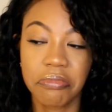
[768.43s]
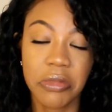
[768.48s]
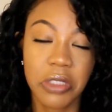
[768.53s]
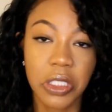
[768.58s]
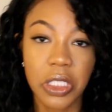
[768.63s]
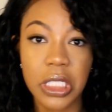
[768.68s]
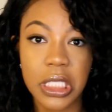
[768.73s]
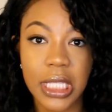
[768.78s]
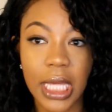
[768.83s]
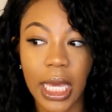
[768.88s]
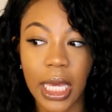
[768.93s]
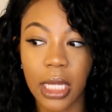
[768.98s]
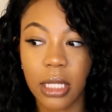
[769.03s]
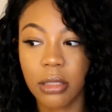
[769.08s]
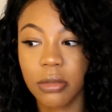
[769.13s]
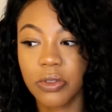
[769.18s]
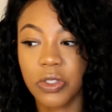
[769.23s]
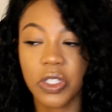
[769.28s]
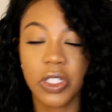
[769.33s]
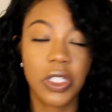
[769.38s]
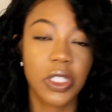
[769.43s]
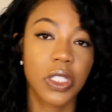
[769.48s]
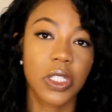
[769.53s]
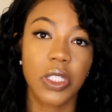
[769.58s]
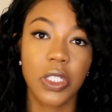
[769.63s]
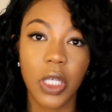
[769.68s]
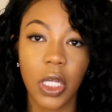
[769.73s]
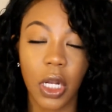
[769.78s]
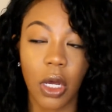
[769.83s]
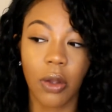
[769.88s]
Just saying, just,
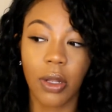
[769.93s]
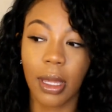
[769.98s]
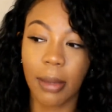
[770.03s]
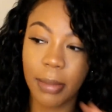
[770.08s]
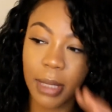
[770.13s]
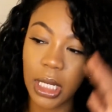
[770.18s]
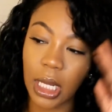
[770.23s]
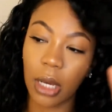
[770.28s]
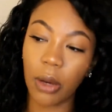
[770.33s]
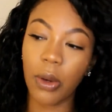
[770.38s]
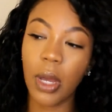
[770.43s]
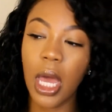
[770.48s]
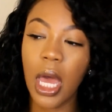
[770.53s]
you know, let me know.